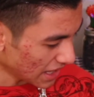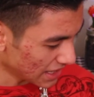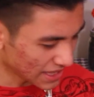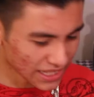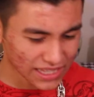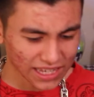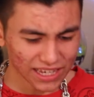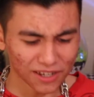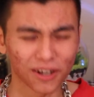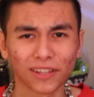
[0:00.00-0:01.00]
Is this it?
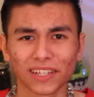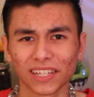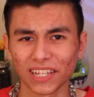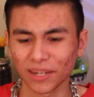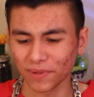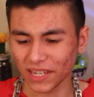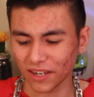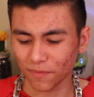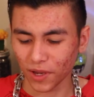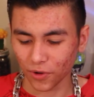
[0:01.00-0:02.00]
Oh, this is gonna be it
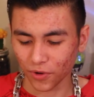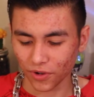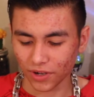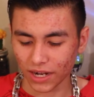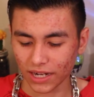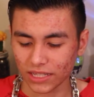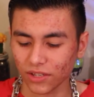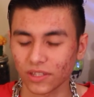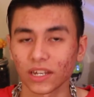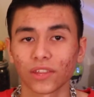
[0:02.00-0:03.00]
in my order, guys.
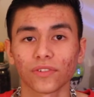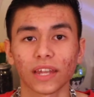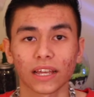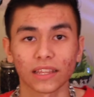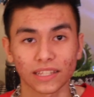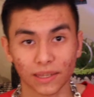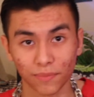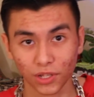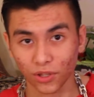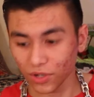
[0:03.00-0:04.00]
There's another necklace. I'm
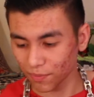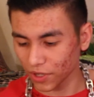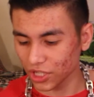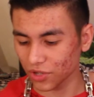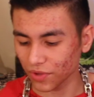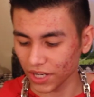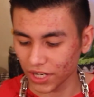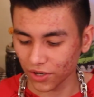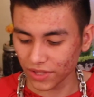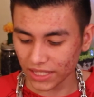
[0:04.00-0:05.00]
gonna include a picture right
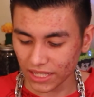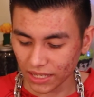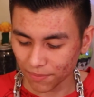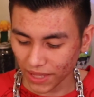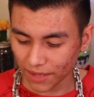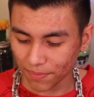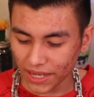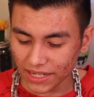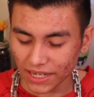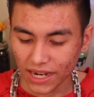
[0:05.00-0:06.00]
here that's like a black
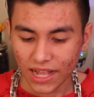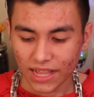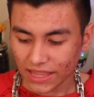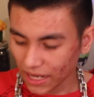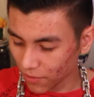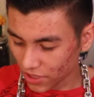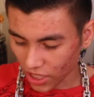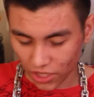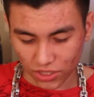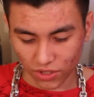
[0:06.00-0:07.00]
pendant that I was
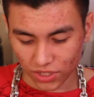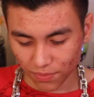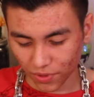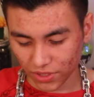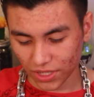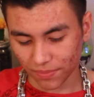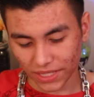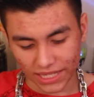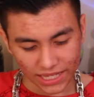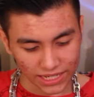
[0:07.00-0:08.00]
also supposed to be
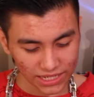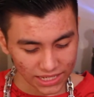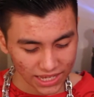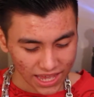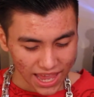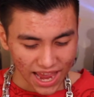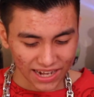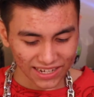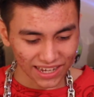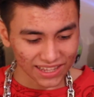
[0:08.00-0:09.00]
getting.
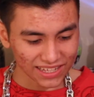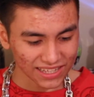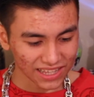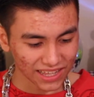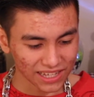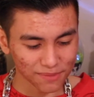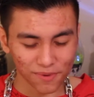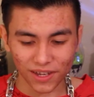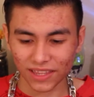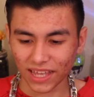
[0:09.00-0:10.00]
And yeah, this is the last
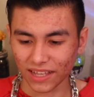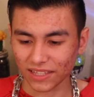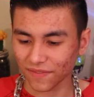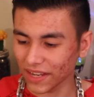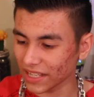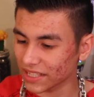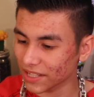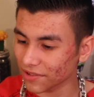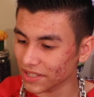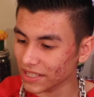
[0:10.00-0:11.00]
book in the House of Night
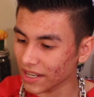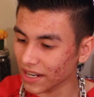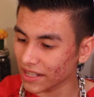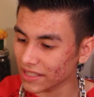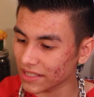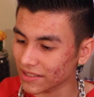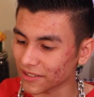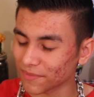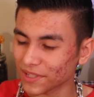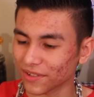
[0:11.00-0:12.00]
series, guys.
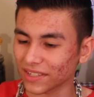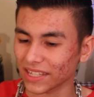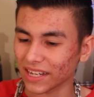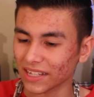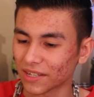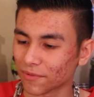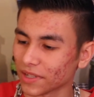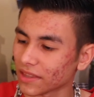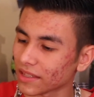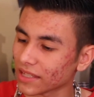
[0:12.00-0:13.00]
Oh, I'm so excited to
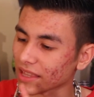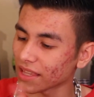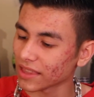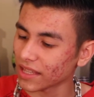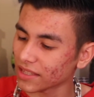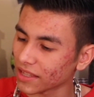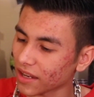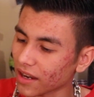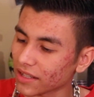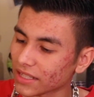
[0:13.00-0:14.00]
read this. I think that's the
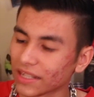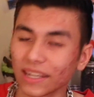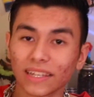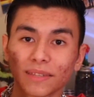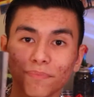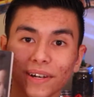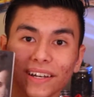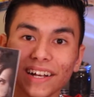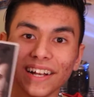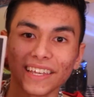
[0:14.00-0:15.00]
Goddess Nyx,
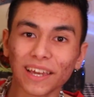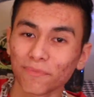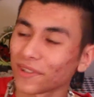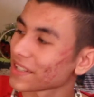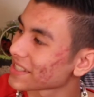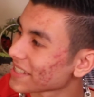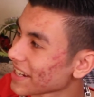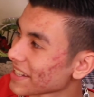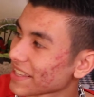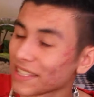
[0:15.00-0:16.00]
but yeah, I'm really
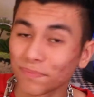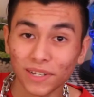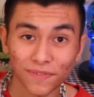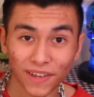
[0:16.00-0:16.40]
excited. Last book